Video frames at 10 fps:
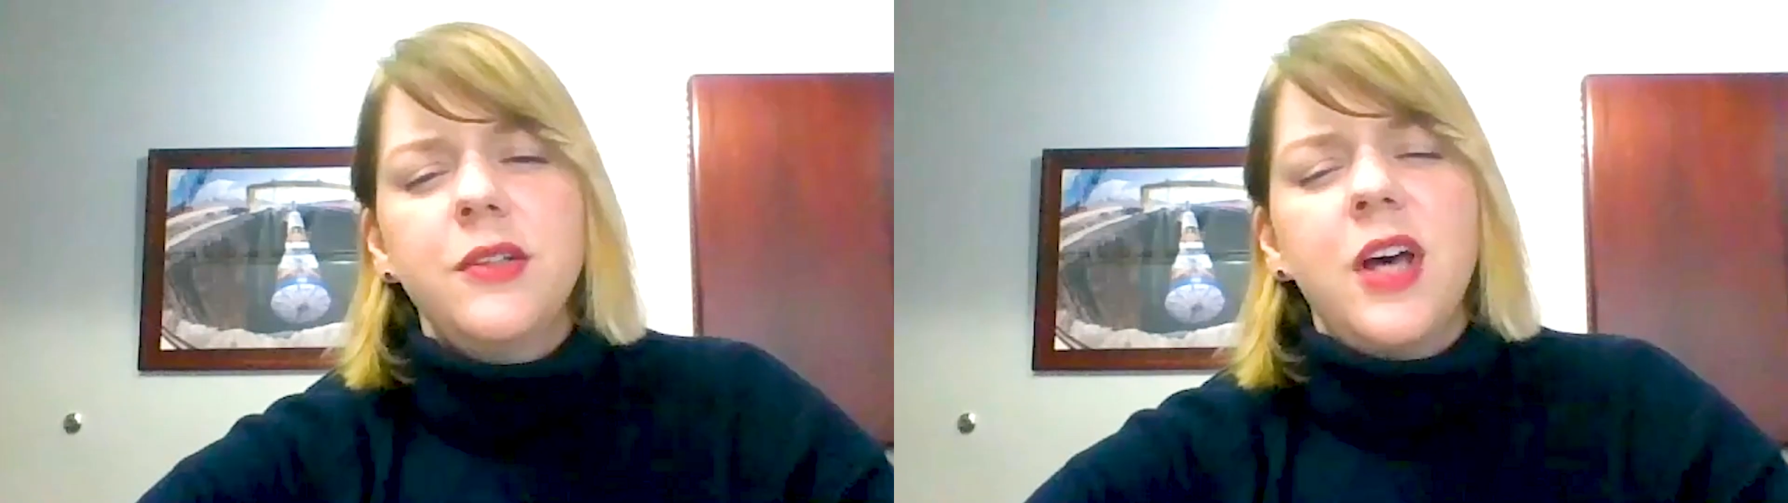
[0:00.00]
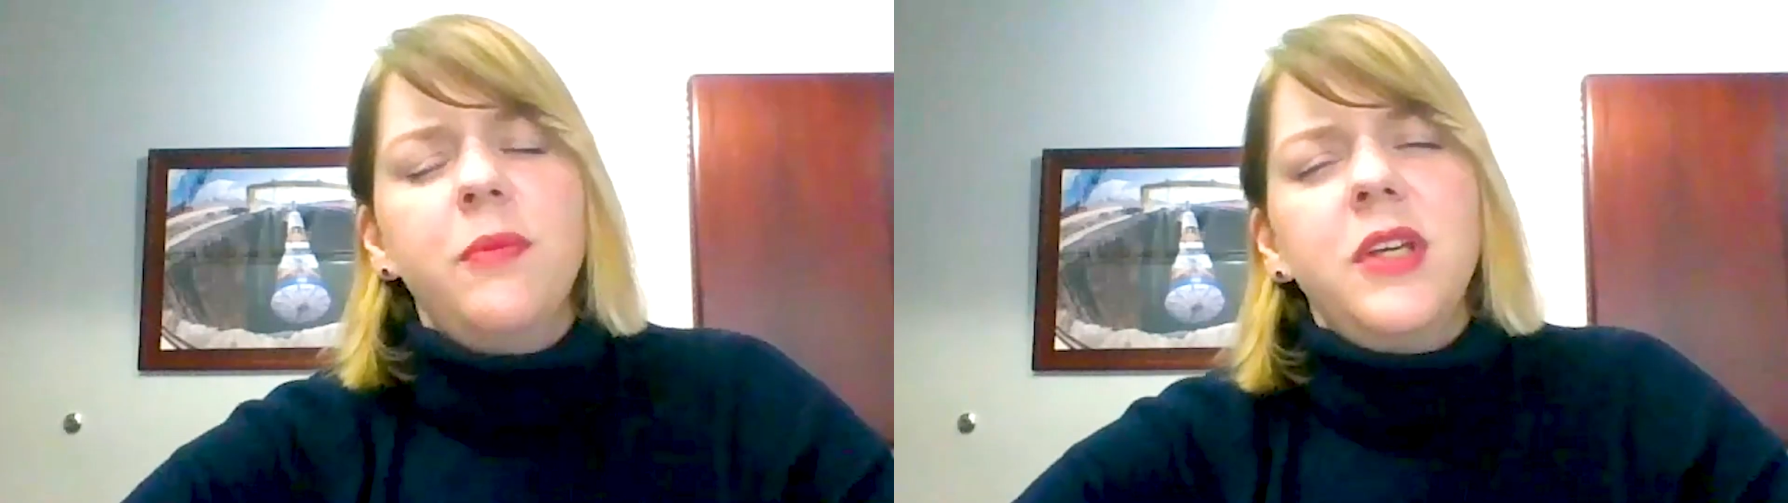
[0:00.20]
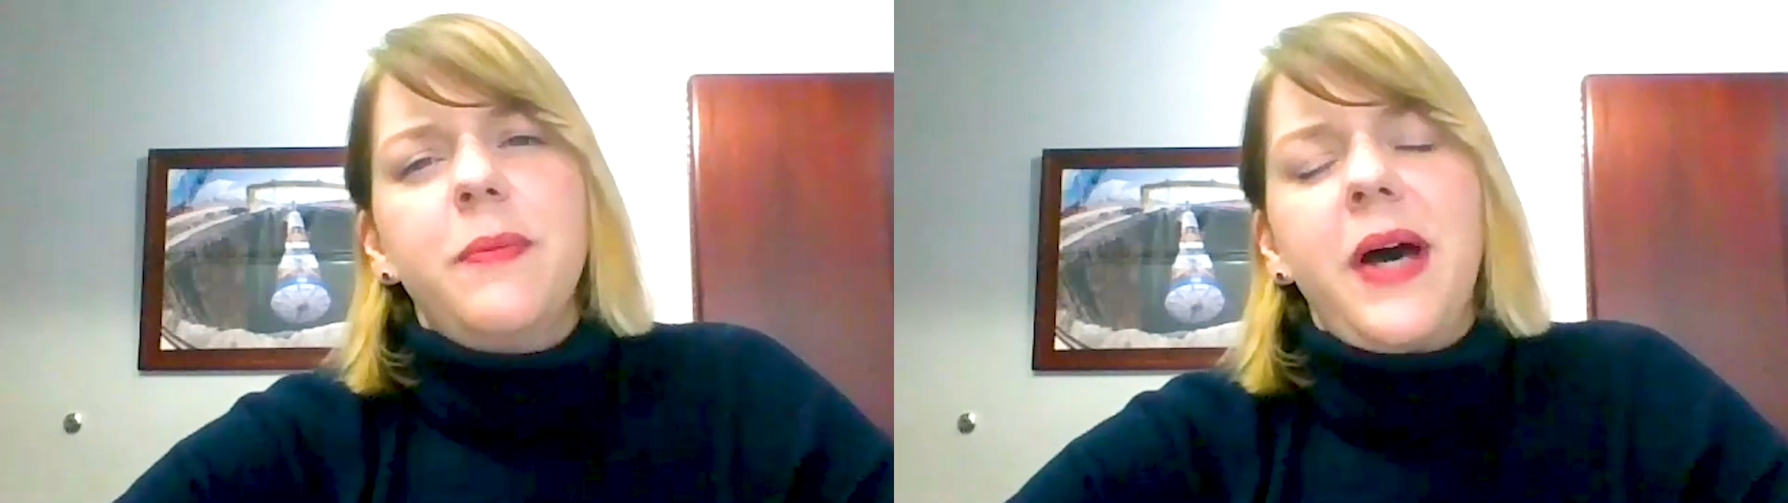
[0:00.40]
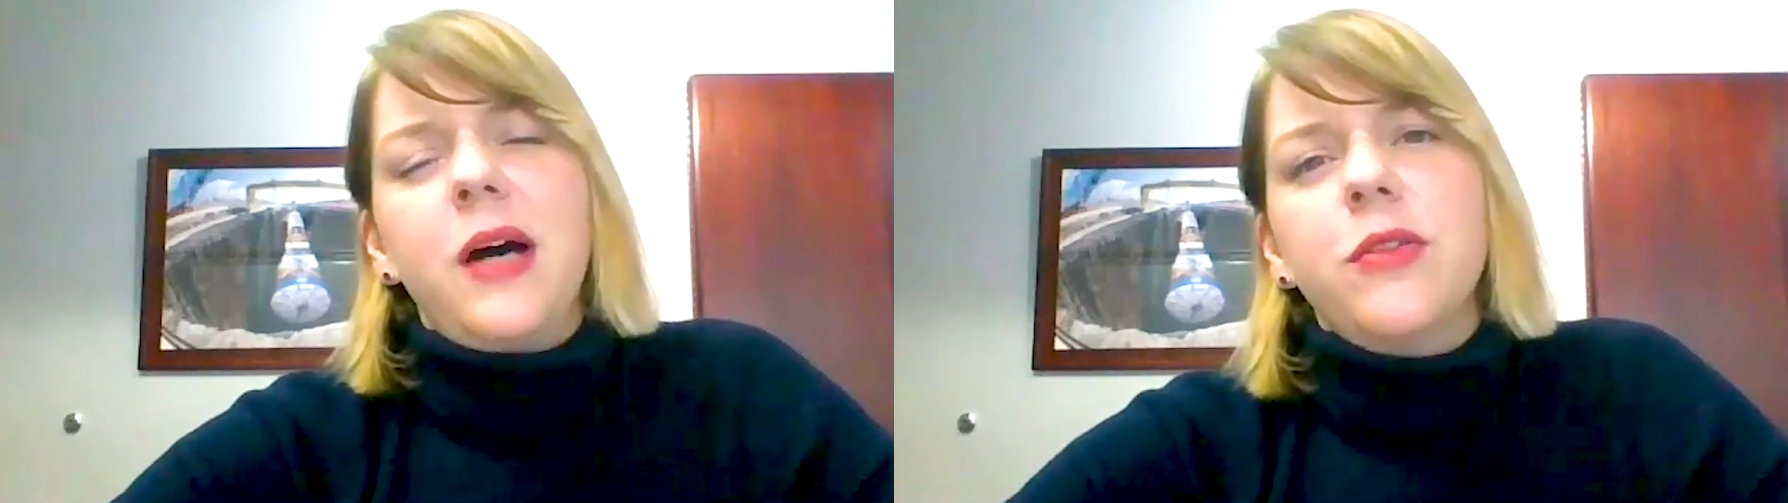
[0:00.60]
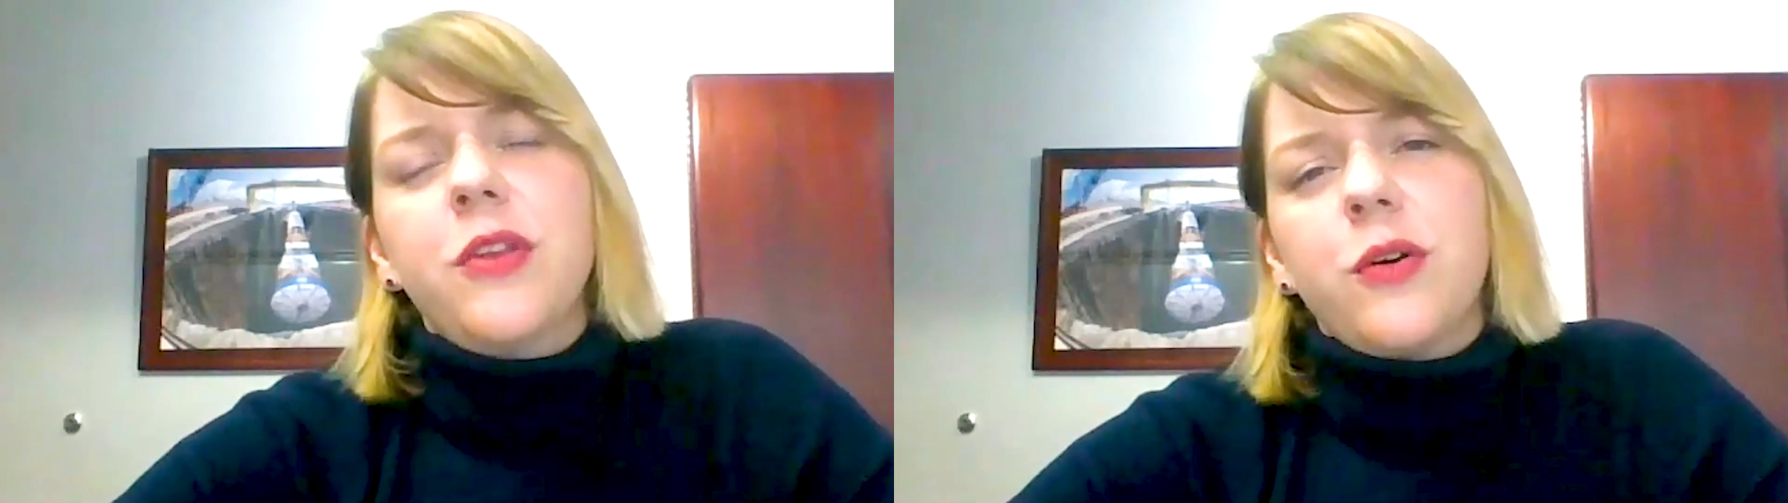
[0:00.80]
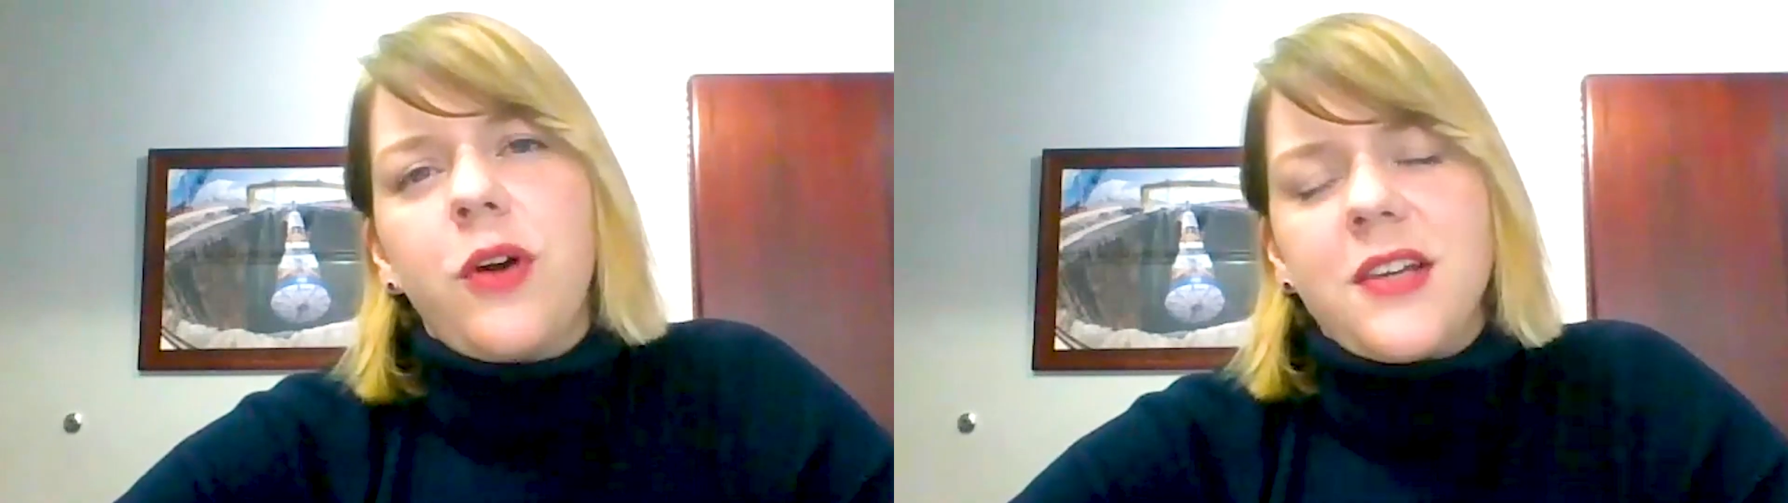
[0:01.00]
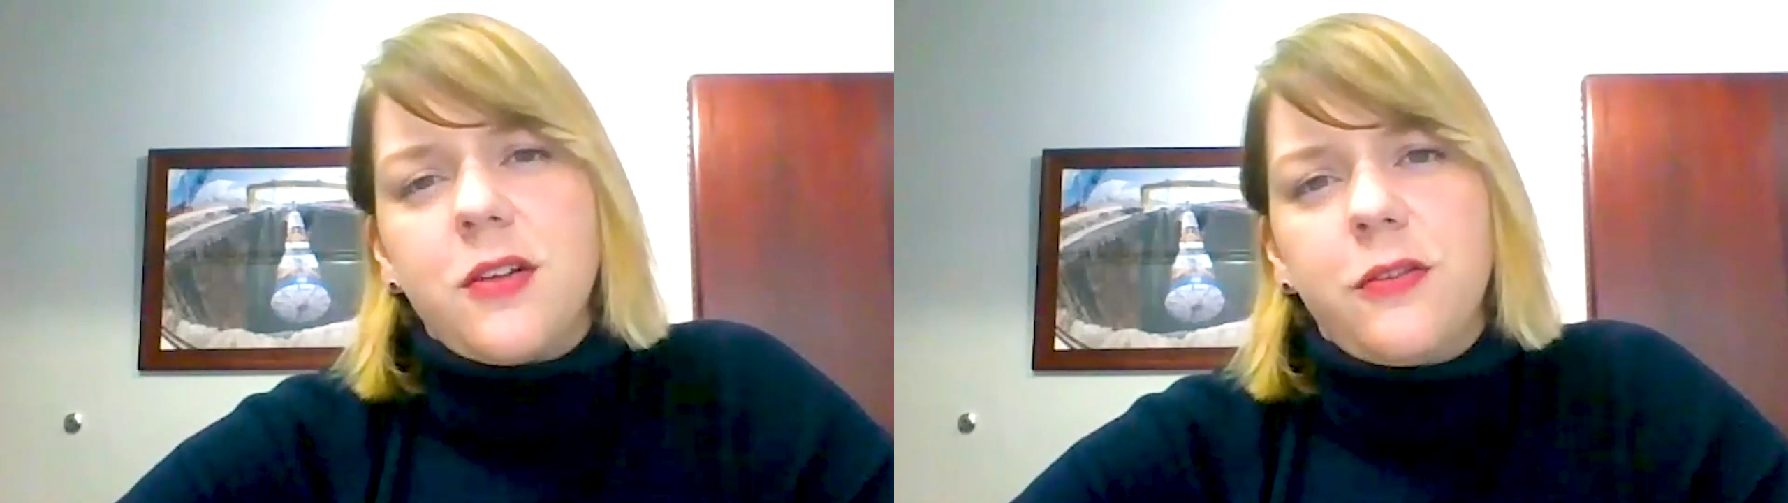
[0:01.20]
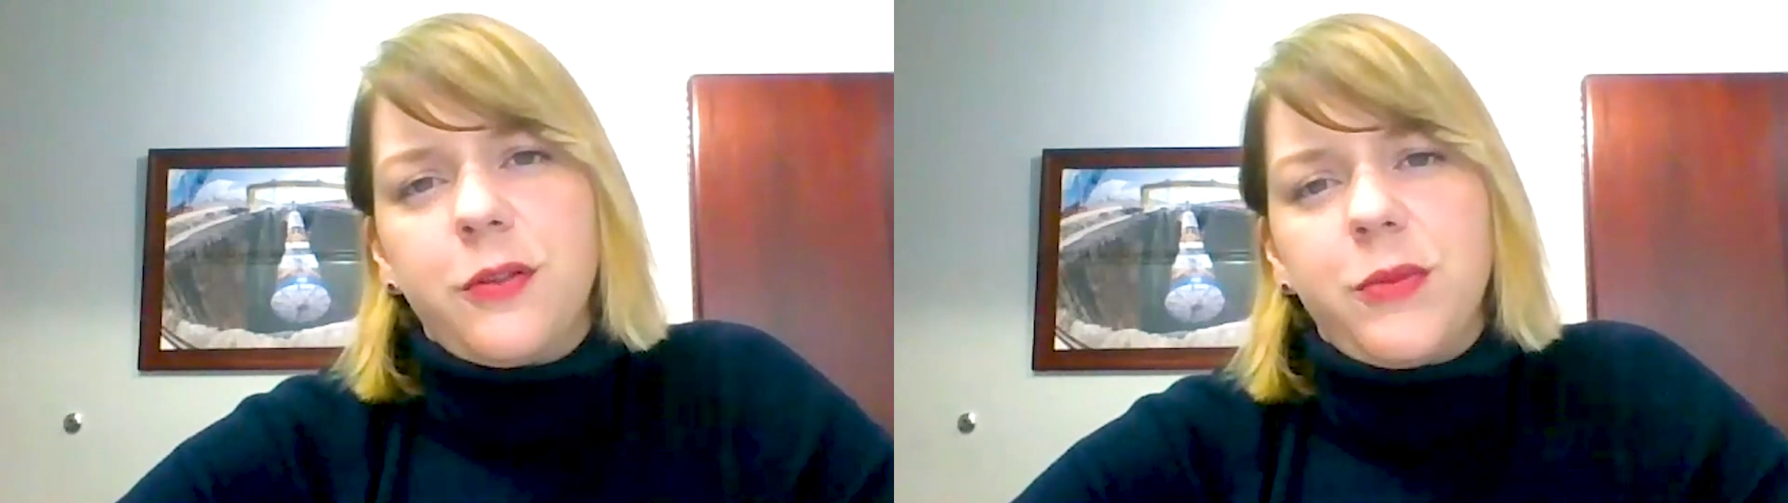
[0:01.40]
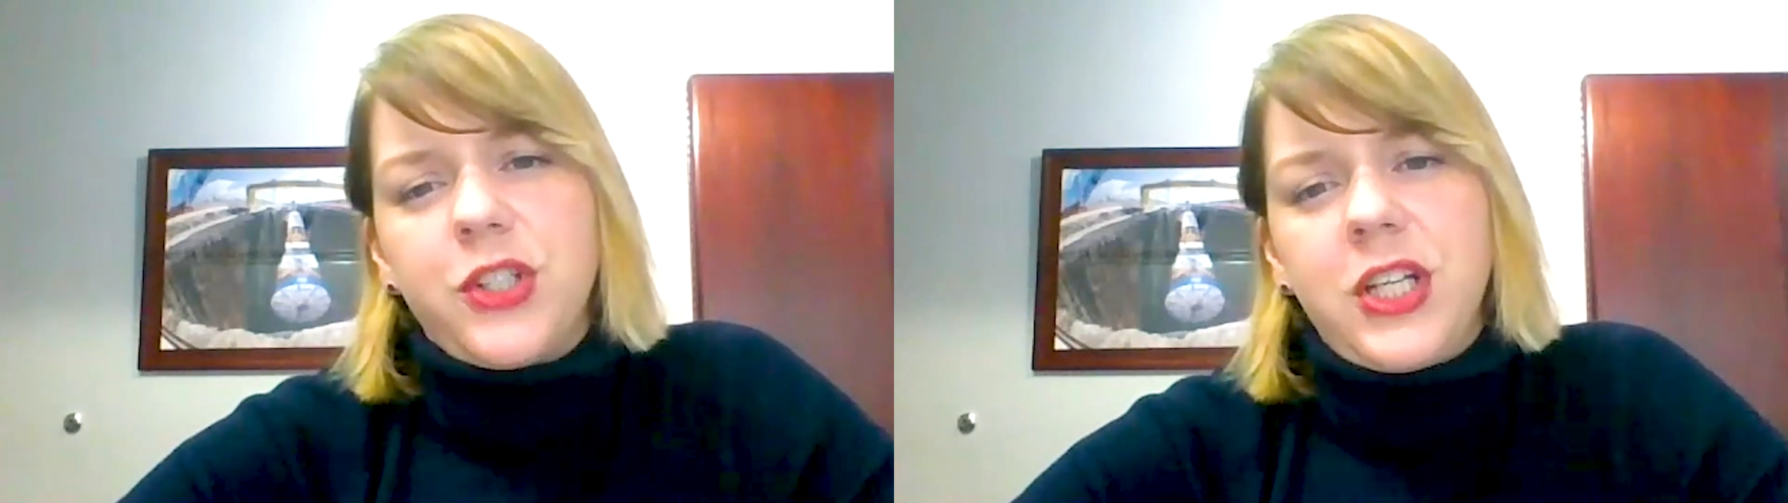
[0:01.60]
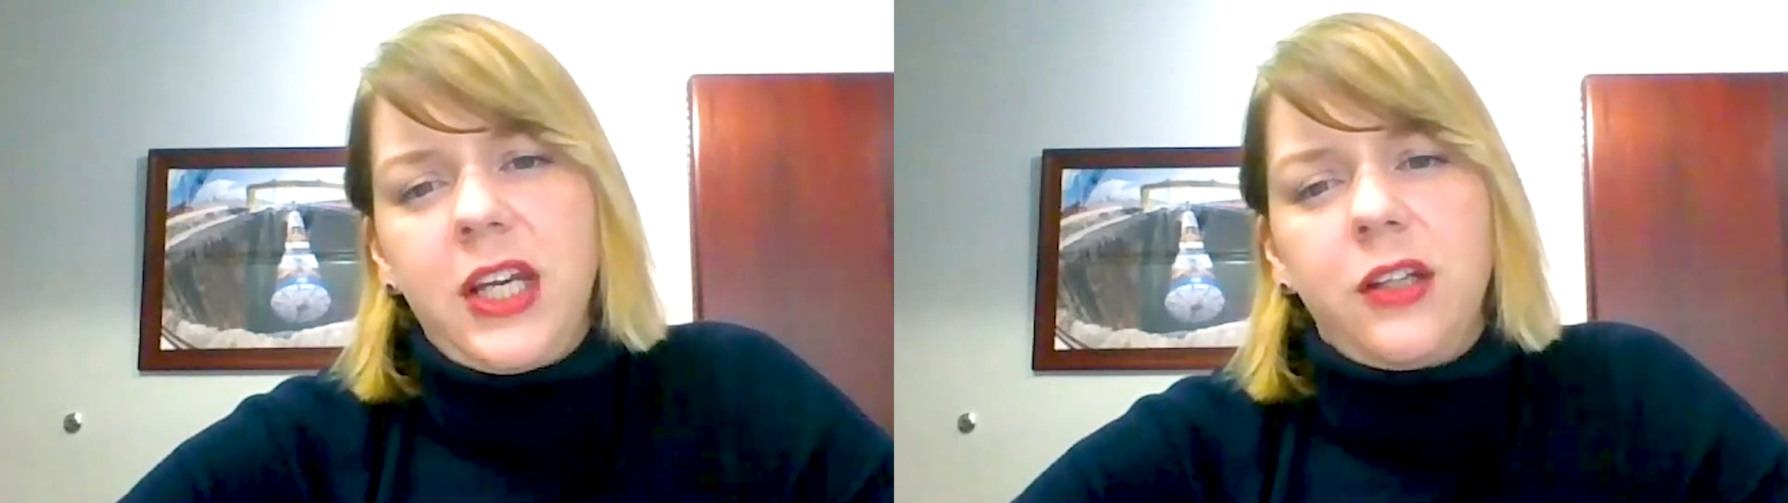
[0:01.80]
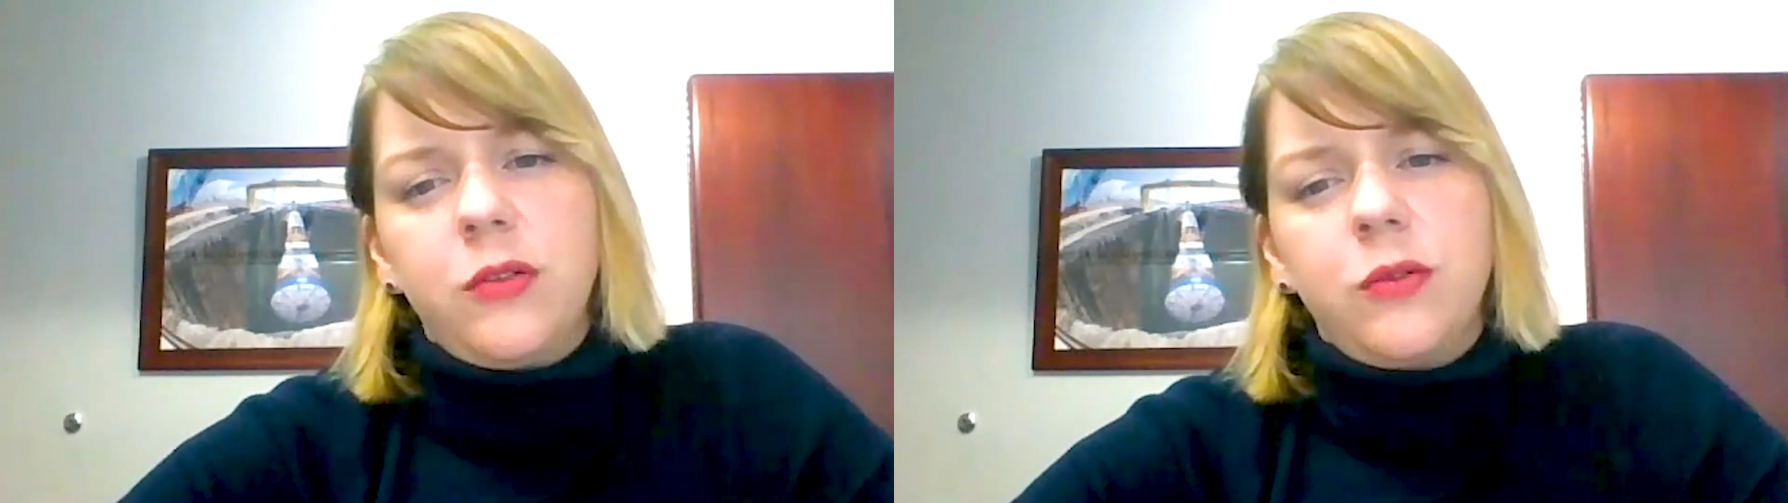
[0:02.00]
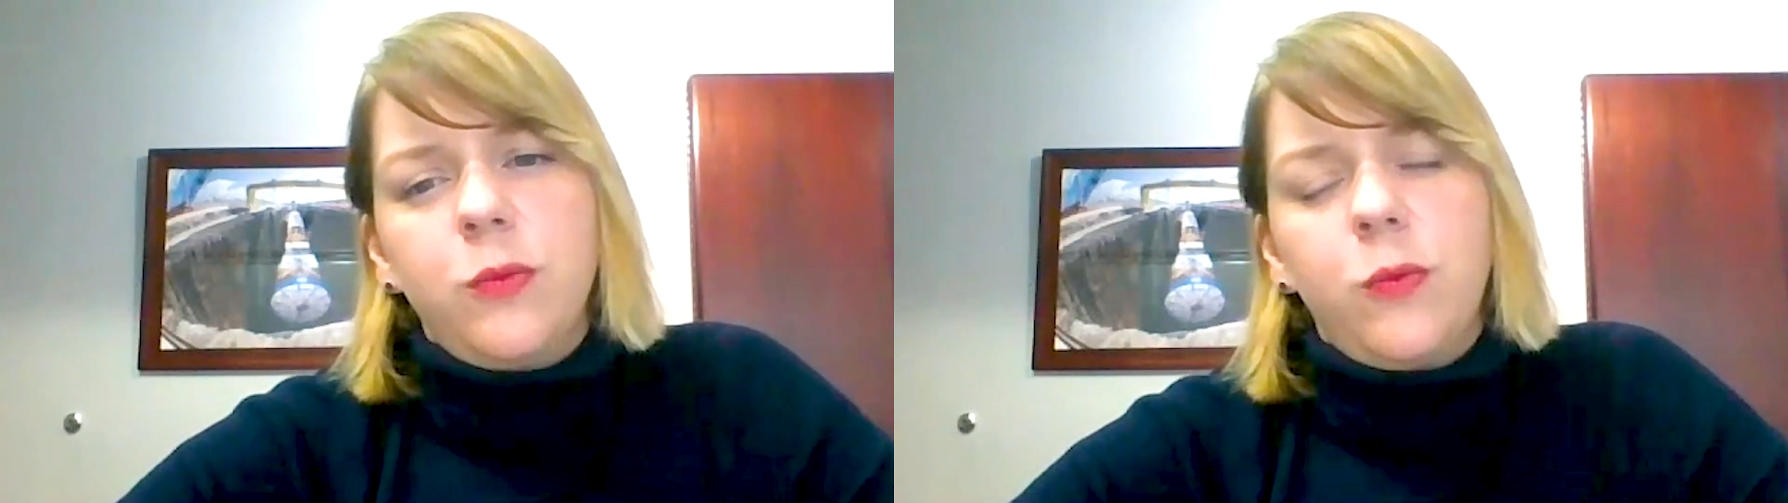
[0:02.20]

tell me about the crossover machine?